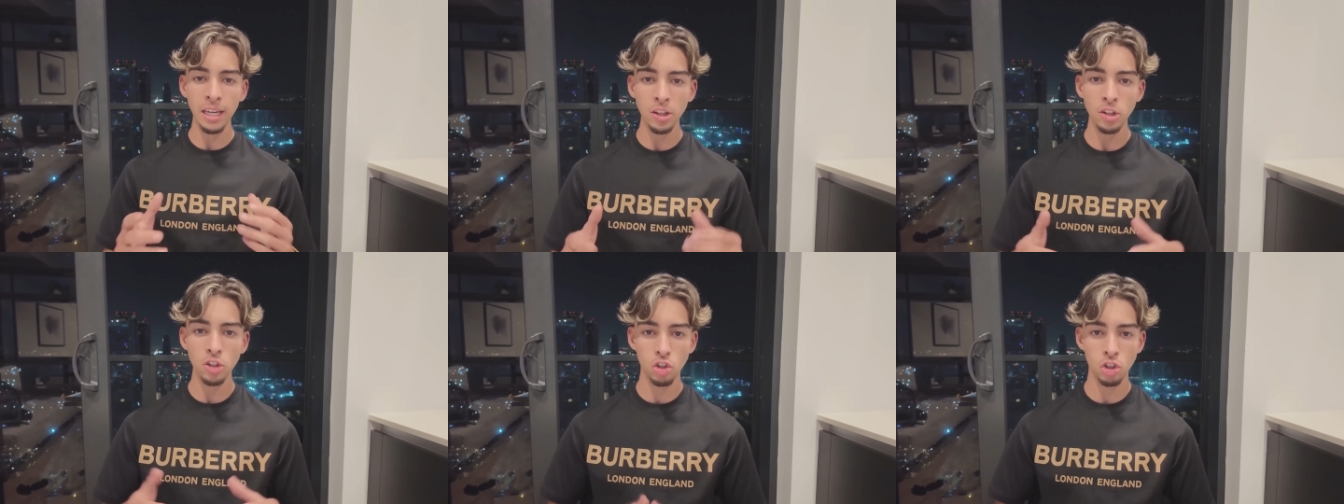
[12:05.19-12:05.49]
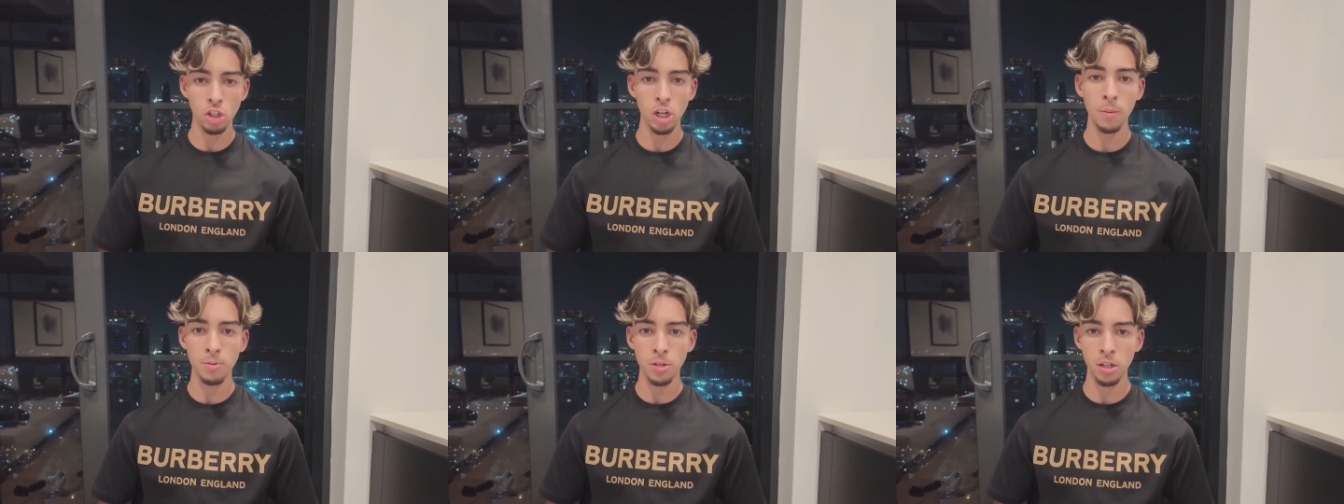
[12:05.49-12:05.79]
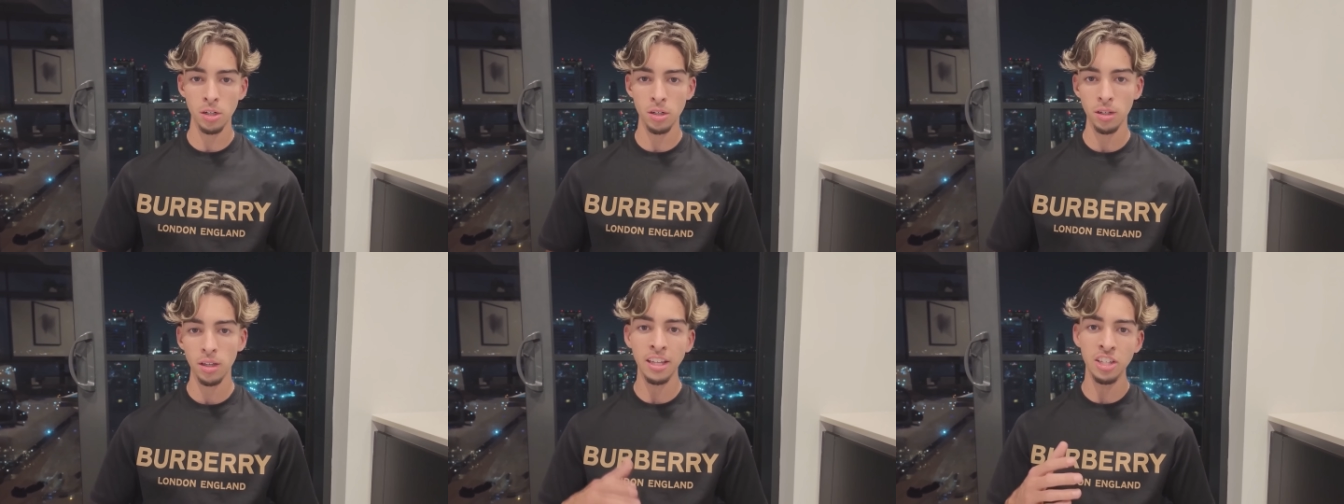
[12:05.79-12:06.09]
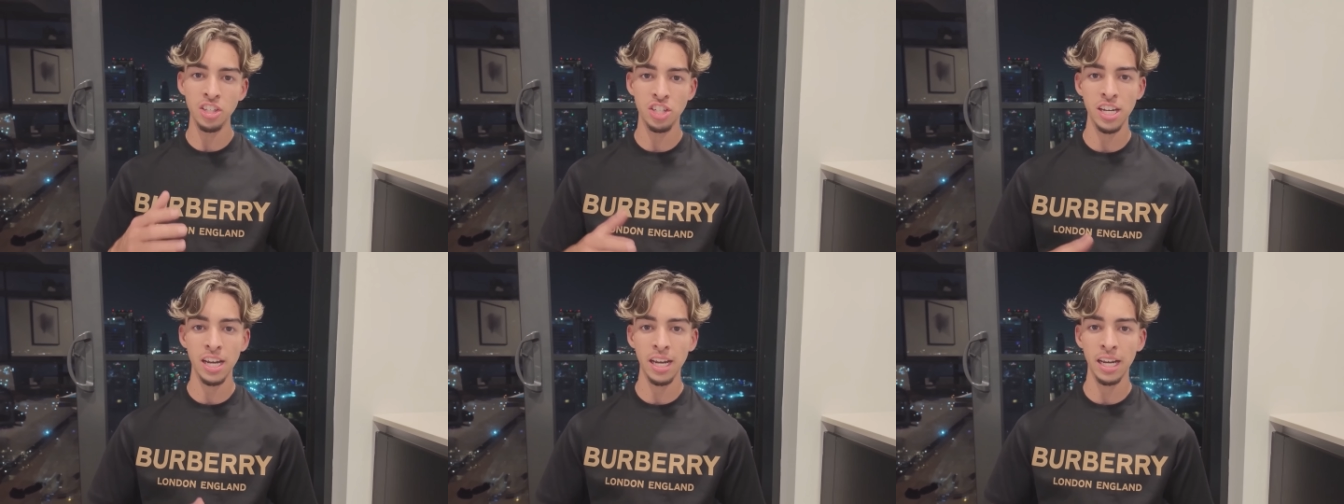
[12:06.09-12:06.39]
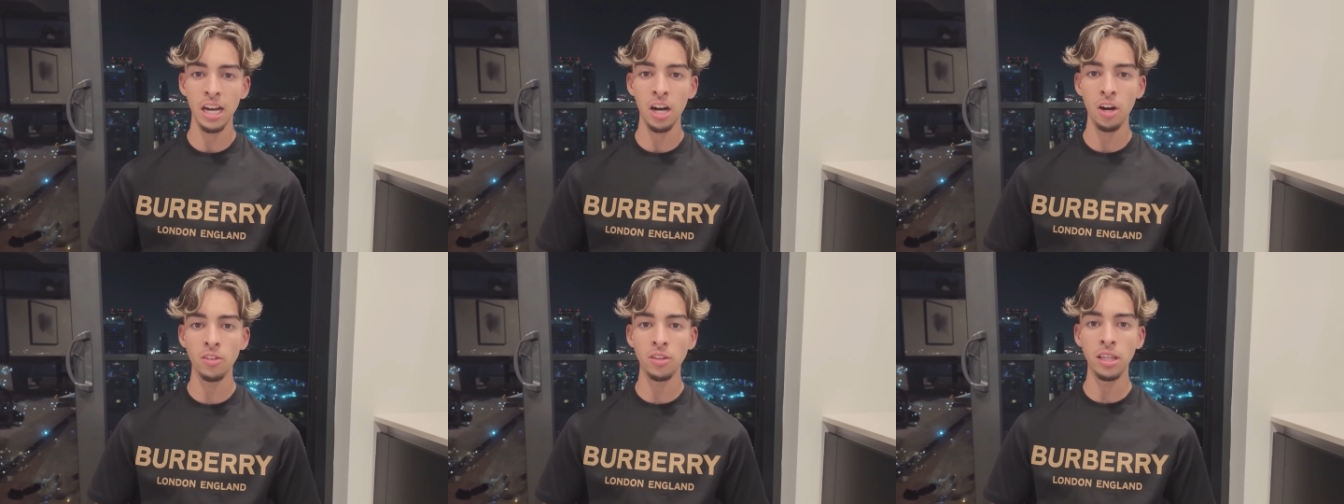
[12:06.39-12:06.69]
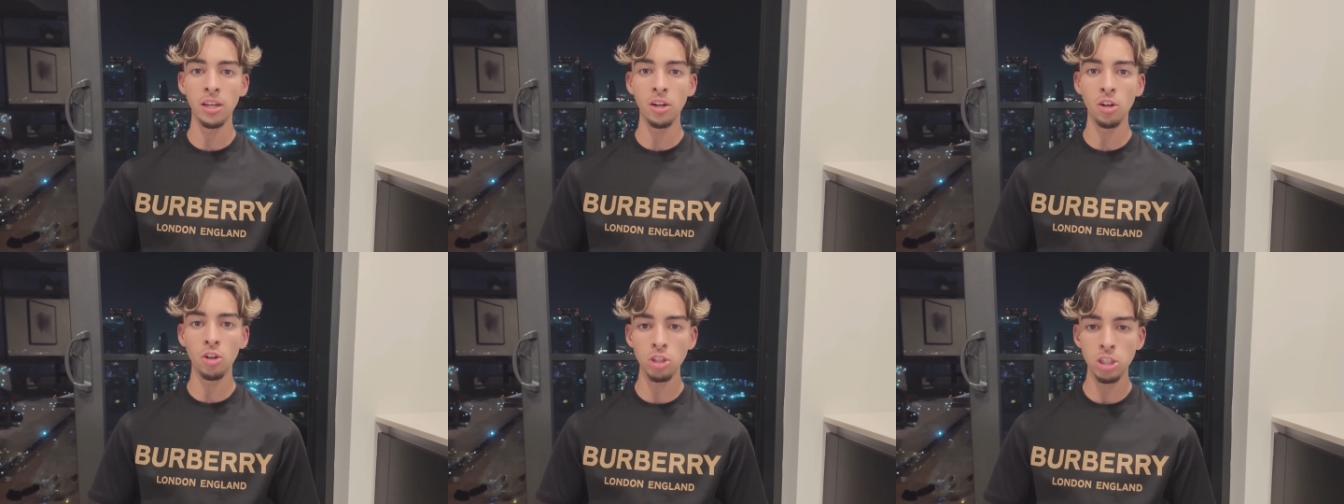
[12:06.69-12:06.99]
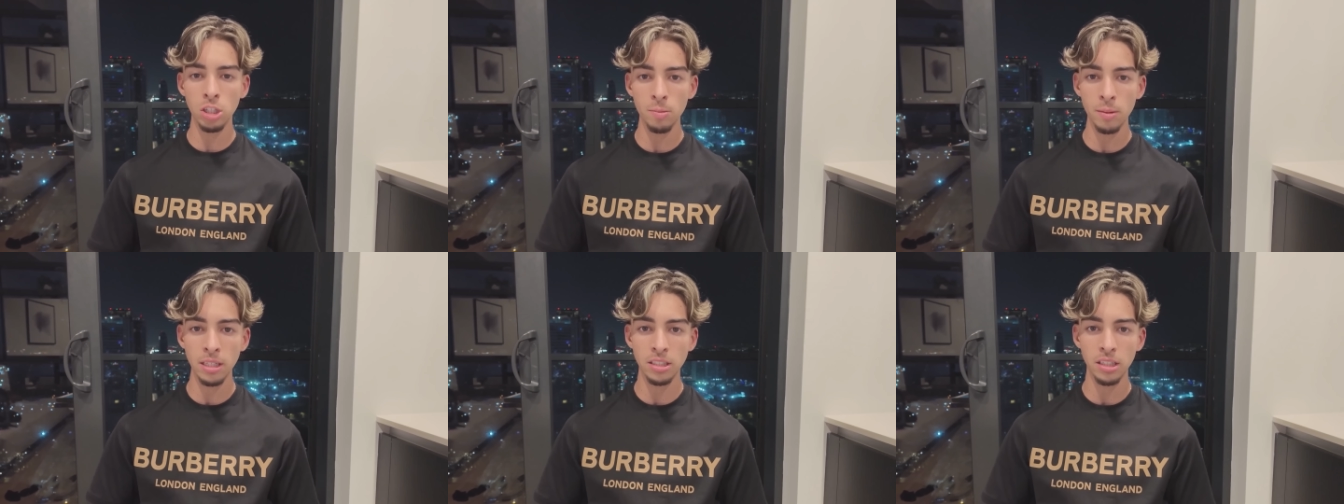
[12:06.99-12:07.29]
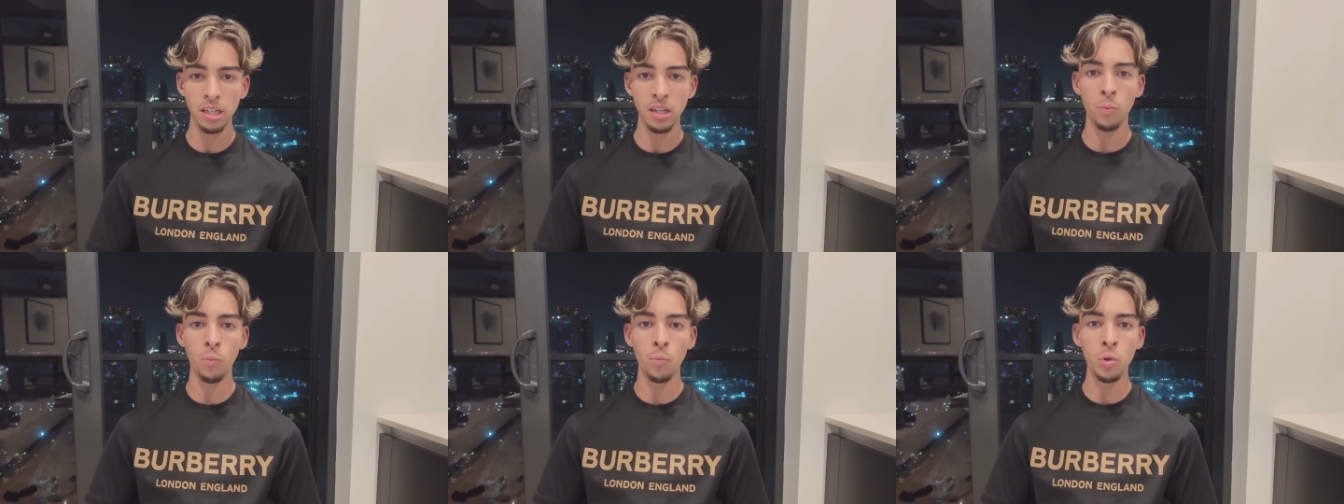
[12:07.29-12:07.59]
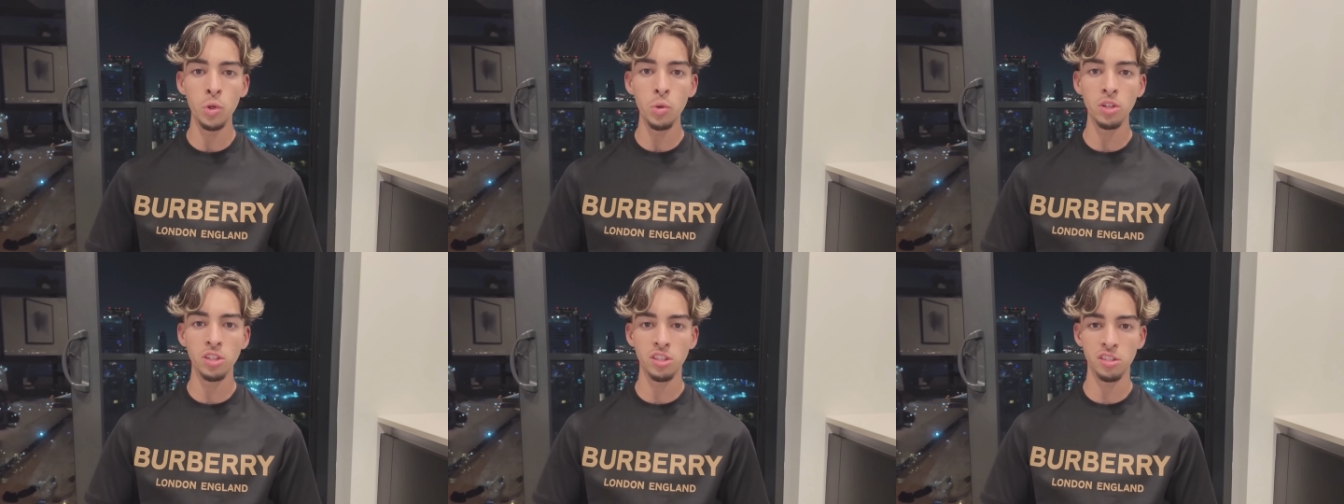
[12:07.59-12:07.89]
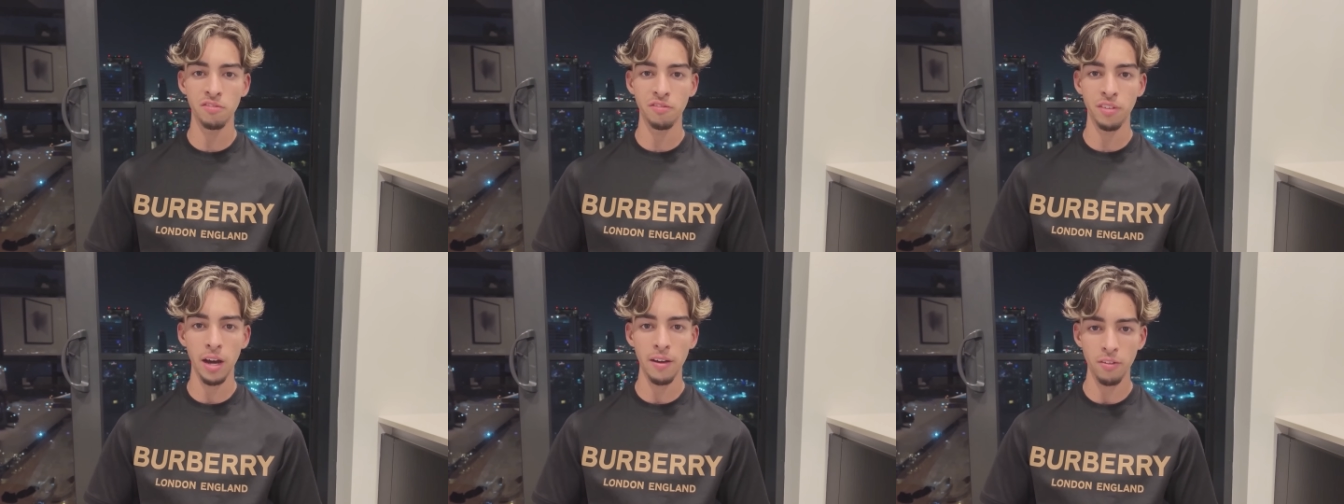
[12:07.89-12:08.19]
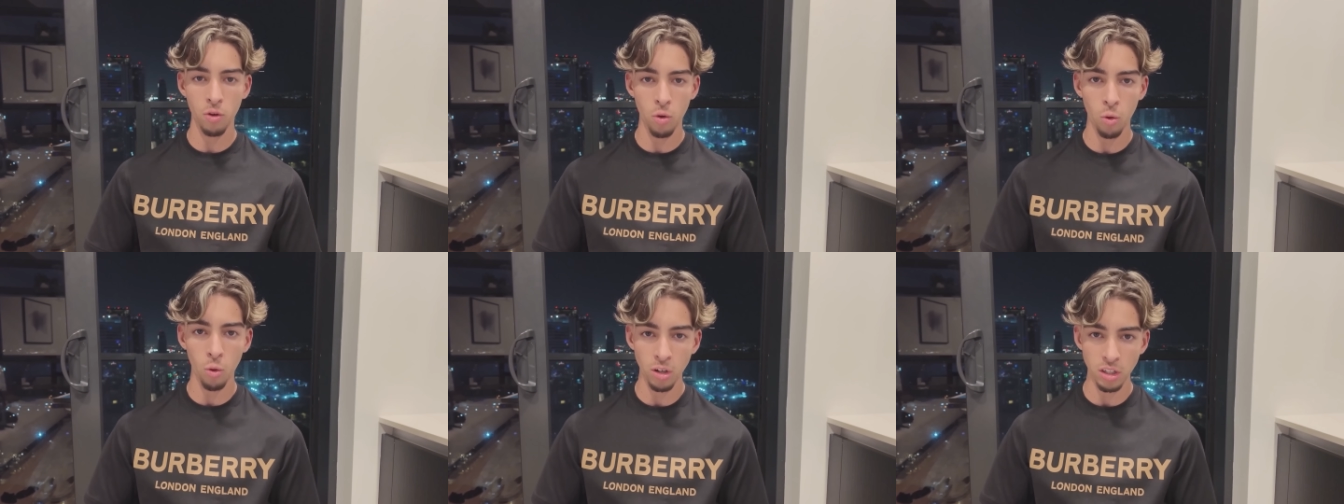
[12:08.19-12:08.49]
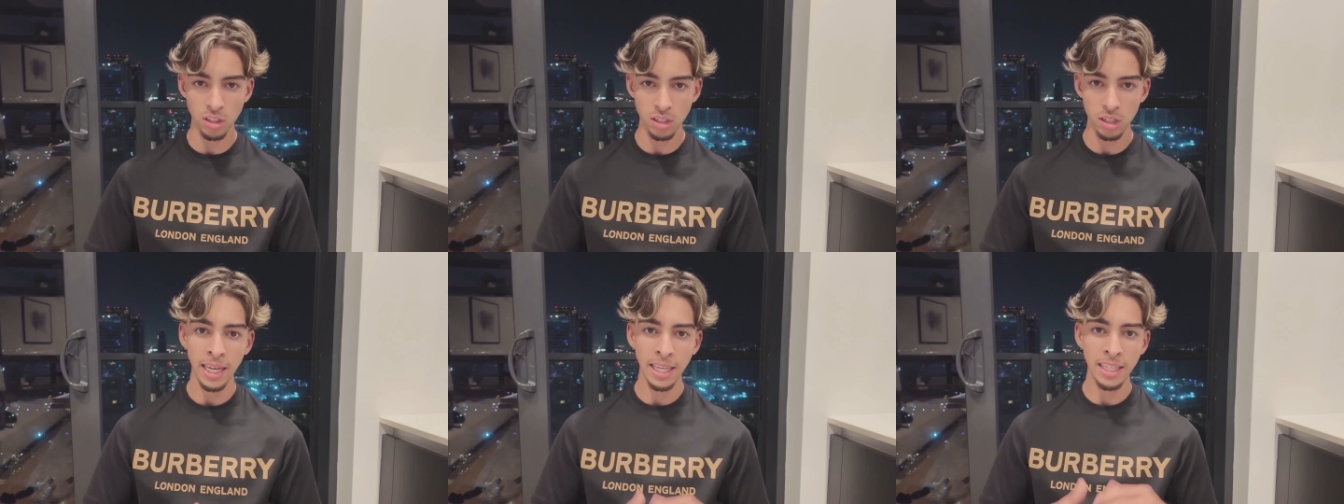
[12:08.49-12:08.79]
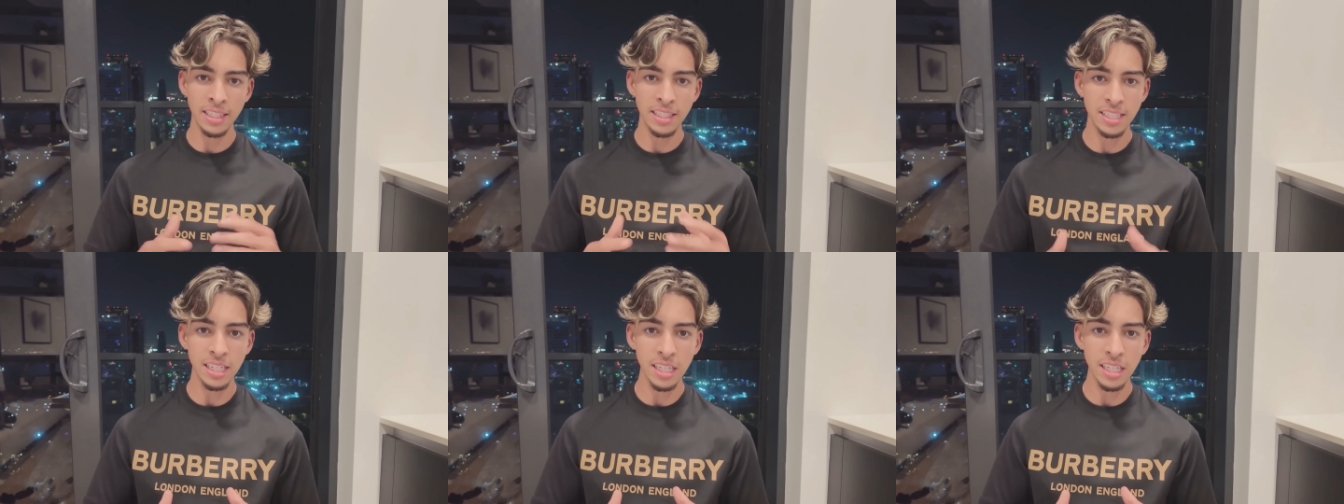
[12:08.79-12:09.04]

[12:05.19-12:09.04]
in the description and check out the Ultimate Unreal Engine five course and